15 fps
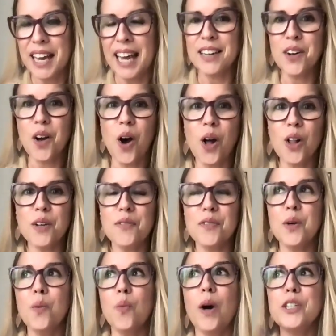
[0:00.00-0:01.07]
And all of
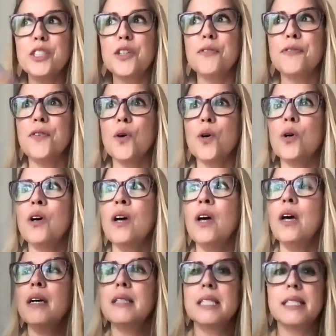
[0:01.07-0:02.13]
the wonderful
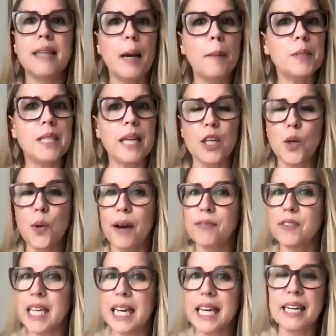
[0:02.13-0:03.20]
steps that you
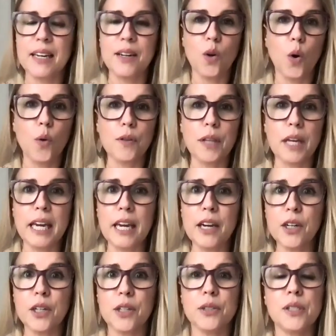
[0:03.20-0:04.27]
have taken over the
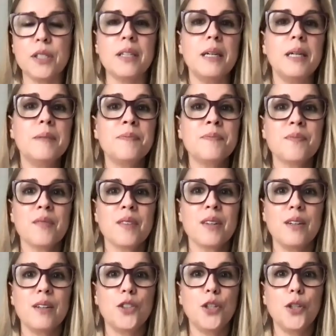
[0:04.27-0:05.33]
years
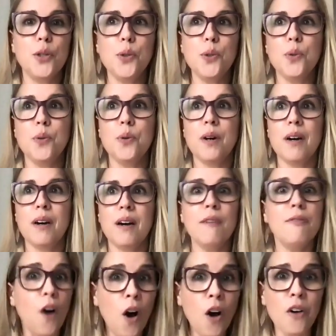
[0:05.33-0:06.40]
to
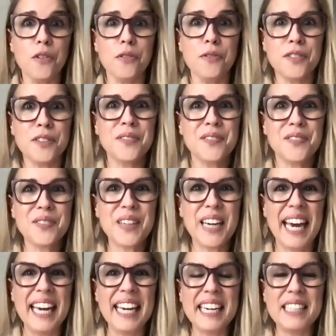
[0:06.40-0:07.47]
evolve,
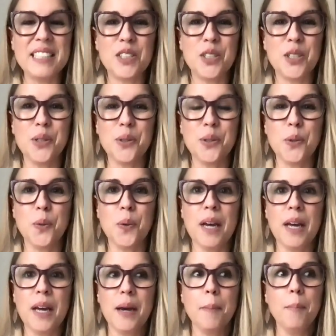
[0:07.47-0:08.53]
okay, and to
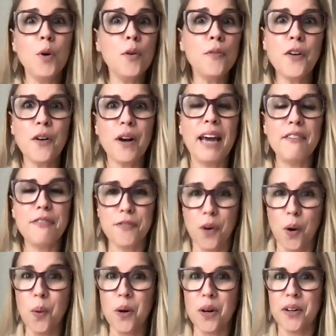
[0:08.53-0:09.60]
move your life
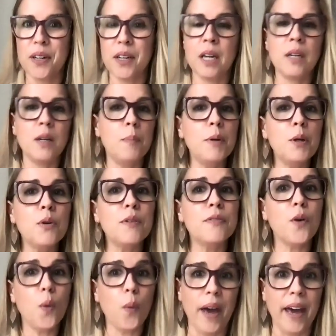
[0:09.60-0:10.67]
forward in a
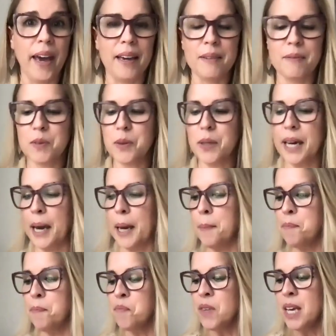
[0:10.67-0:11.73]
beautiful way, okay?